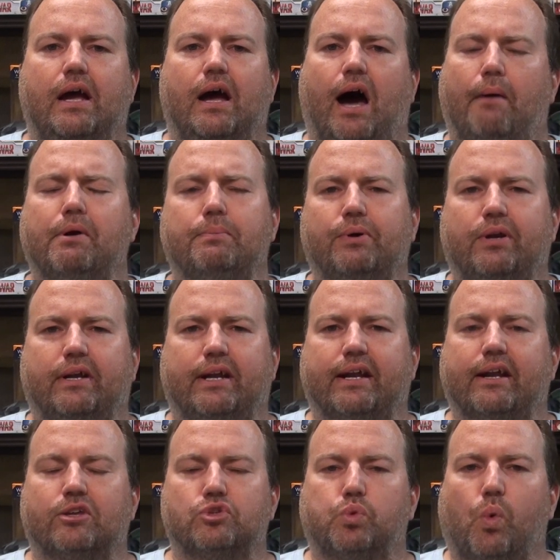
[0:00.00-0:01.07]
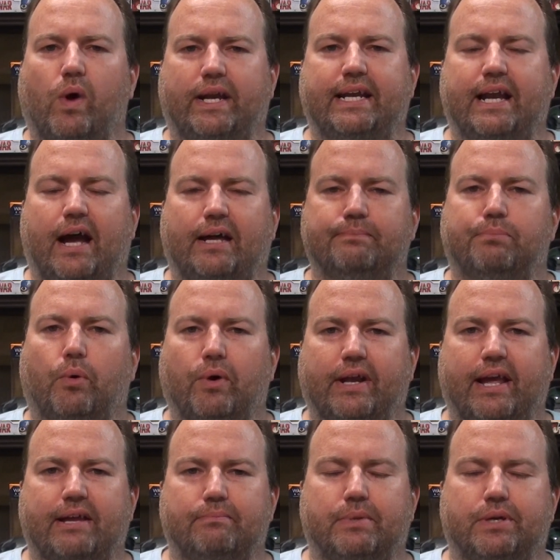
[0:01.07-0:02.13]
I'm going to put it in at
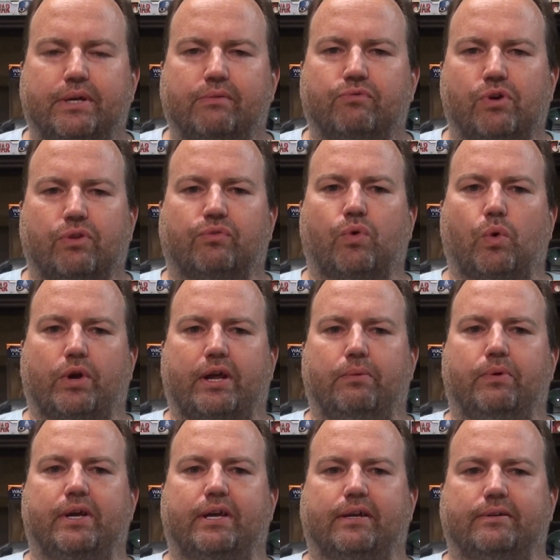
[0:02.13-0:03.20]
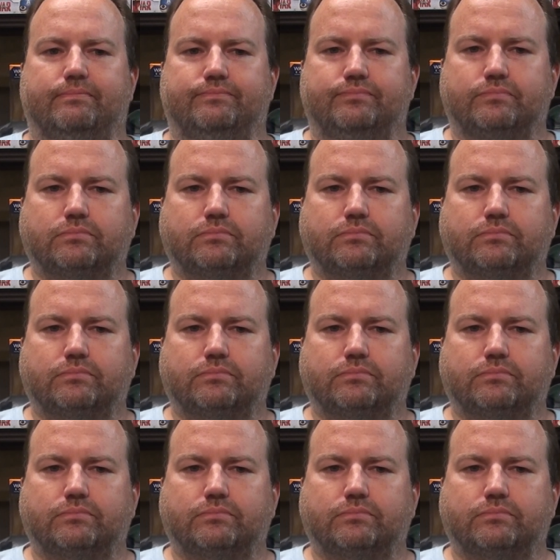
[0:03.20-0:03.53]
$29.8 million for the 4-day weekend.